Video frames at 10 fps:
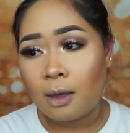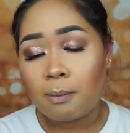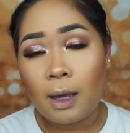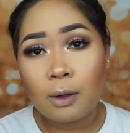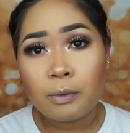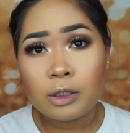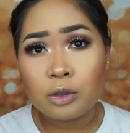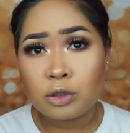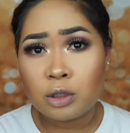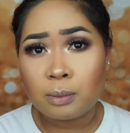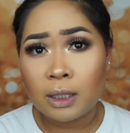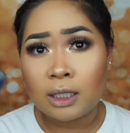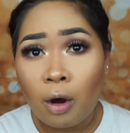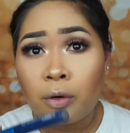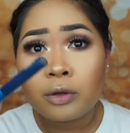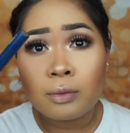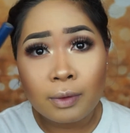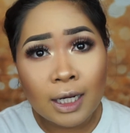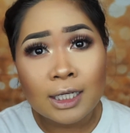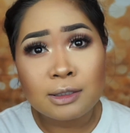MAC what used to be all the
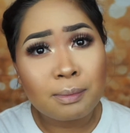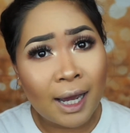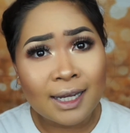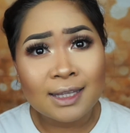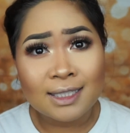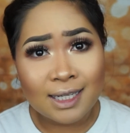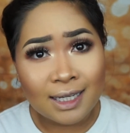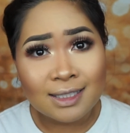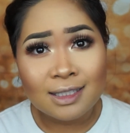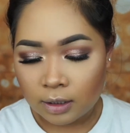rage back in the days.